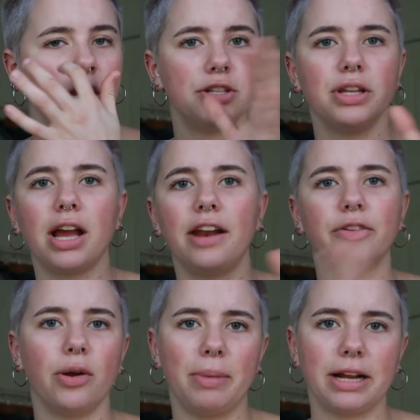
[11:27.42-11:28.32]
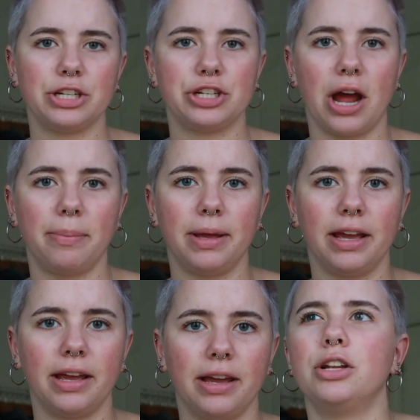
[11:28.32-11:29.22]
So then kind of going back to
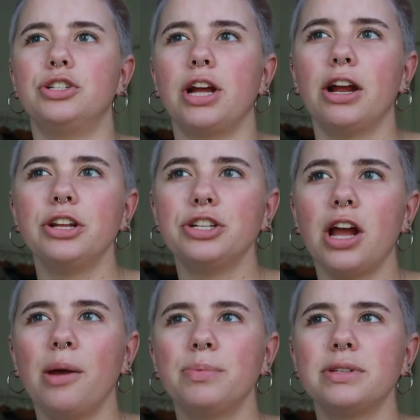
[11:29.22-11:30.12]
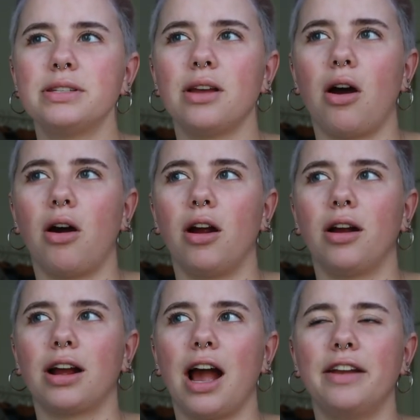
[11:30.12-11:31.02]
shopping, charity shops
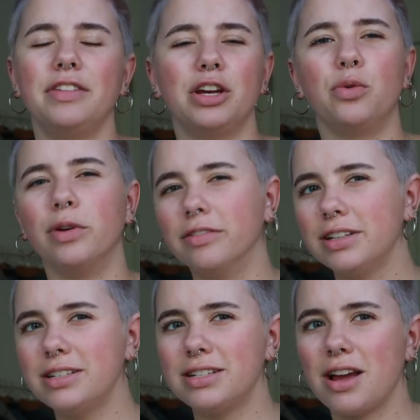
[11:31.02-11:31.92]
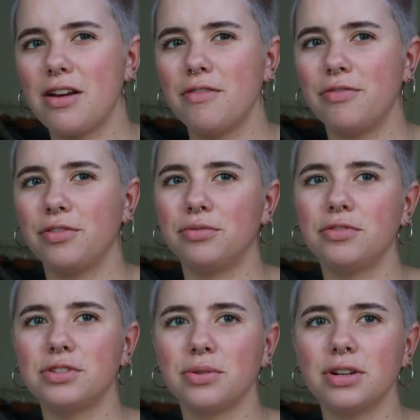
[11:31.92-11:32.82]
are kind of the equivalent of
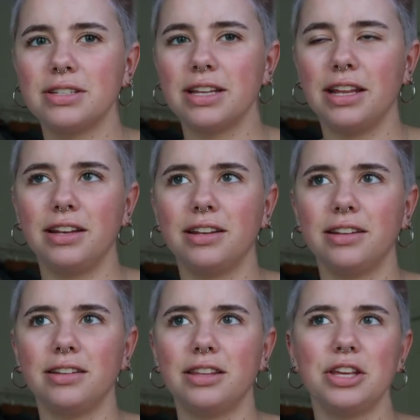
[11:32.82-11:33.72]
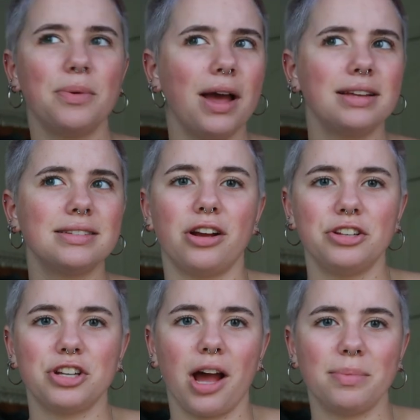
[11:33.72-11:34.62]
thrift stores in the US. Charity
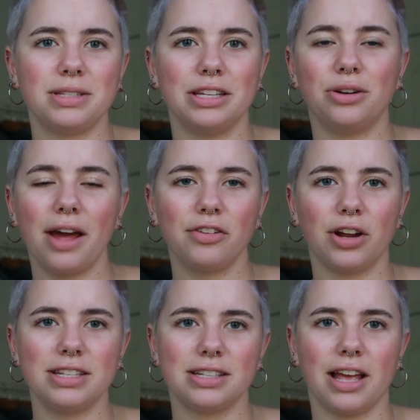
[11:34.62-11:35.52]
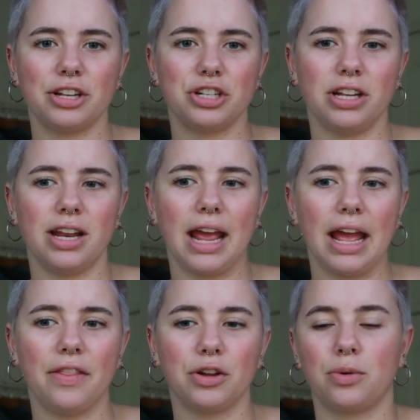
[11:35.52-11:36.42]
shops, they don't have a great selection
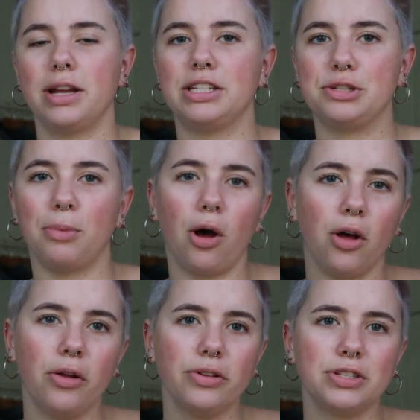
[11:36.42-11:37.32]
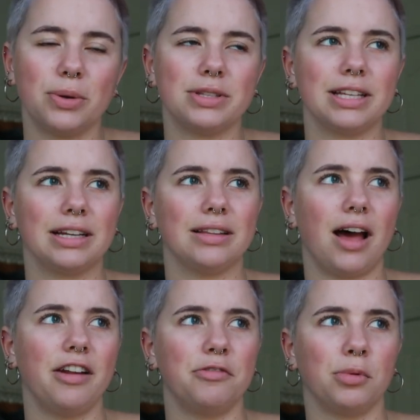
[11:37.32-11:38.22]
and they're quite small. So it's like a
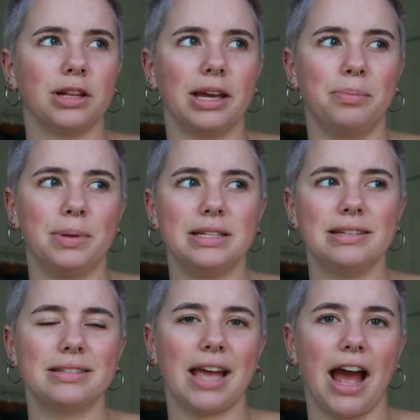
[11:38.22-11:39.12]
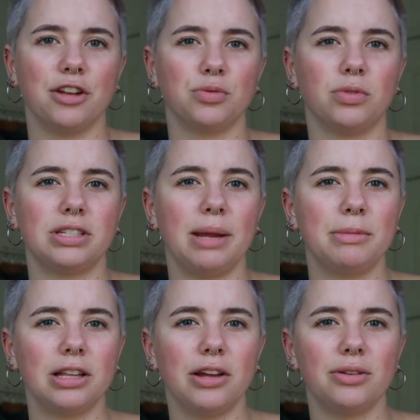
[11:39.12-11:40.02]
lot of more like business casual type
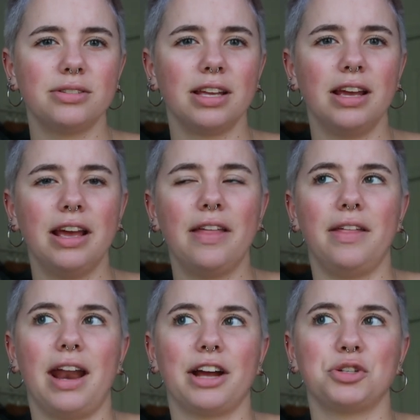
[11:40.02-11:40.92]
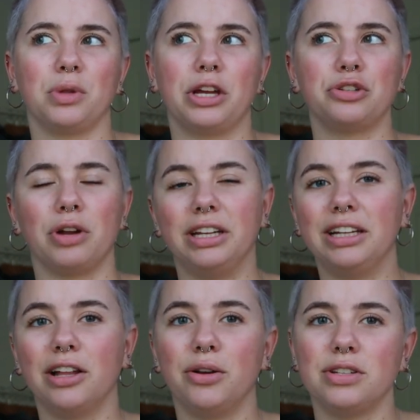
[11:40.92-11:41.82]
clothes than actual like trendy
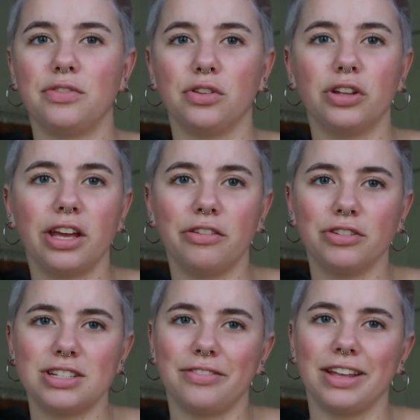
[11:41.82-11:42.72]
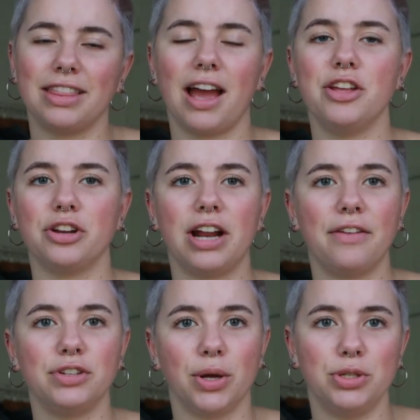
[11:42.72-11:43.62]
clothes. If you're looking for stuff like that, you're gonna
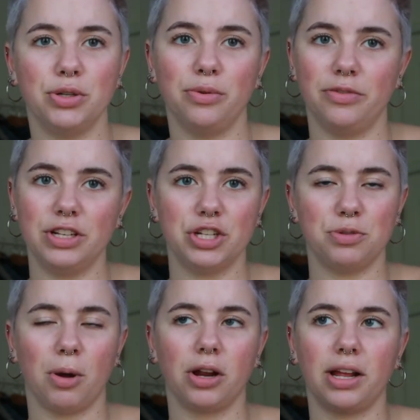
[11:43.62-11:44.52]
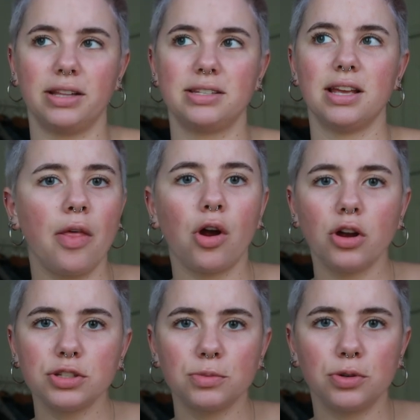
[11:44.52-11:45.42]
have to go to vintage markets. And there
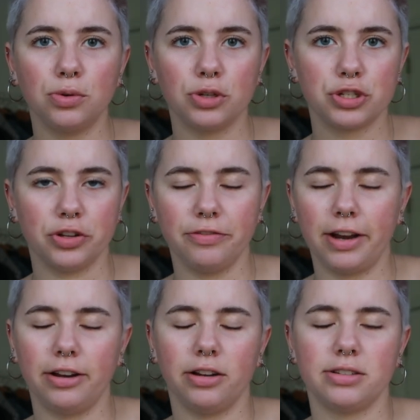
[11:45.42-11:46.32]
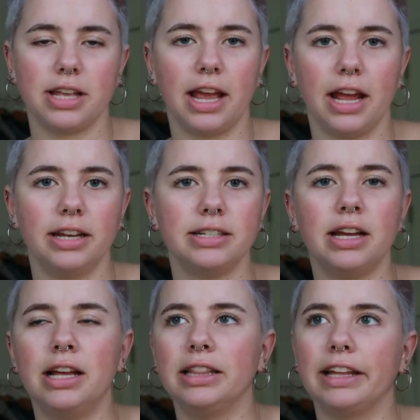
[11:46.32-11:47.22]
are some cool street vendors and
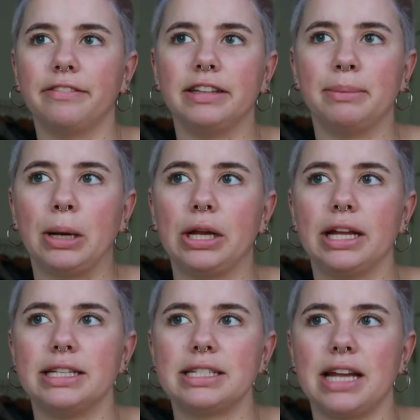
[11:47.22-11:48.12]
like flea market